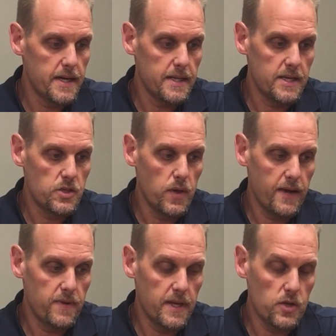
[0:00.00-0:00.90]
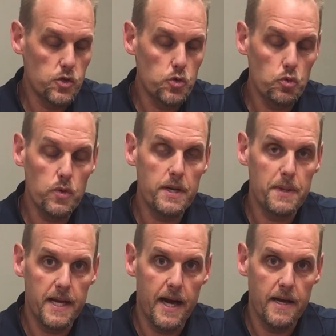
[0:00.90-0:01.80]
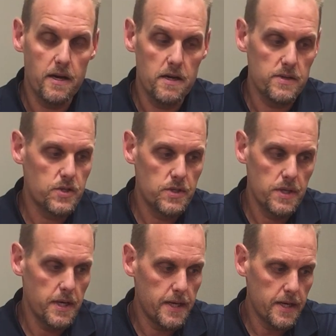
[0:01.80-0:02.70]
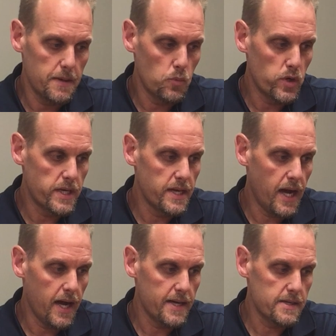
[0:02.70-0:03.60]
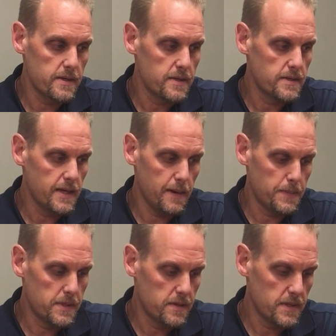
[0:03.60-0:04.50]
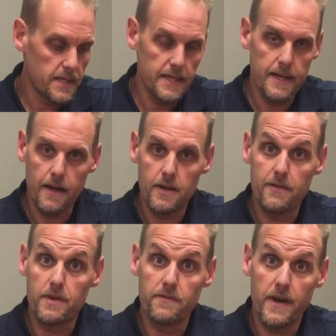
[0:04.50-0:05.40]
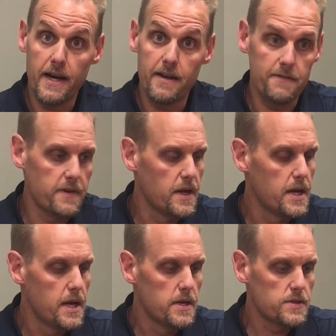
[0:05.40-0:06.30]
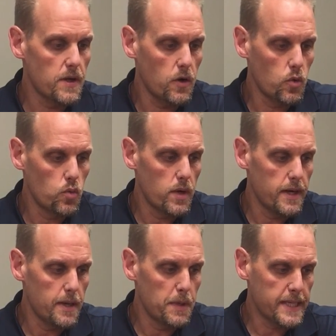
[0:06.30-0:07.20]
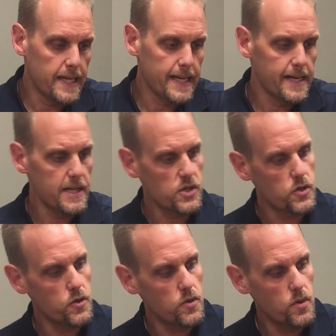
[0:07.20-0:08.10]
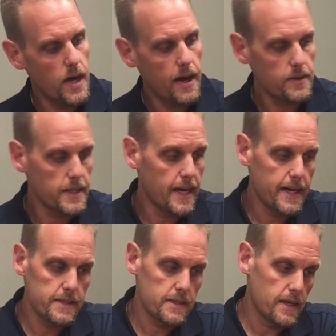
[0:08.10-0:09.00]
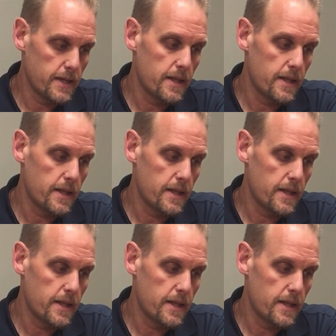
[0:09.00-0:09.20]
Unless you have an extremely high arch, would not tempt the Clifton 5. So, but getting into this shoe, guys,